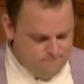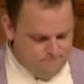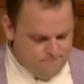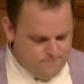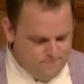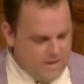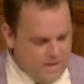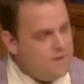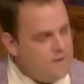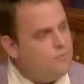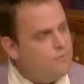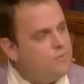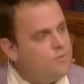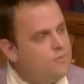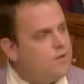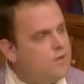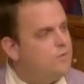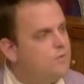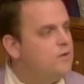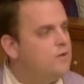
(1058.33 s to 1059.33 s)
And every
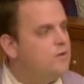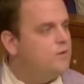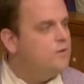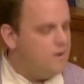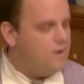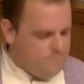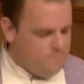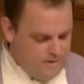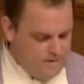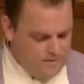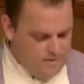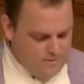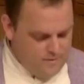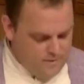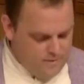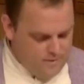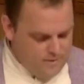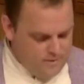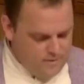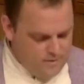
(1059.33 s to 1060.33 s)
week when you come here,
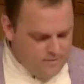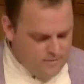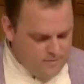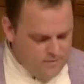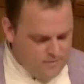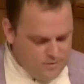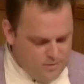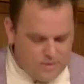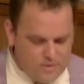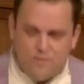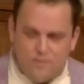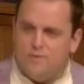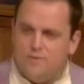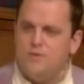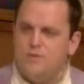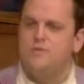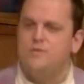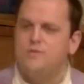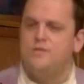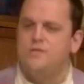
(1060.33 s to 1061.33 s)
you see
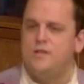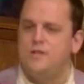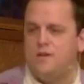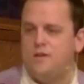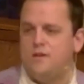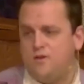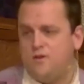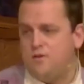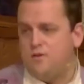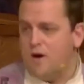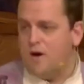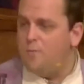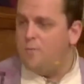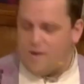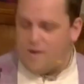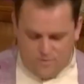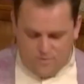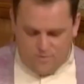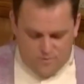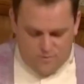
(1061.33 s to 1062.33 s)
what you see and you help
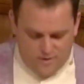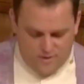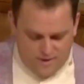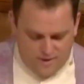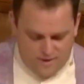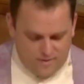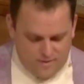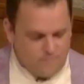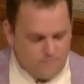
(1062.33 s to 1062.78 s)
how you can.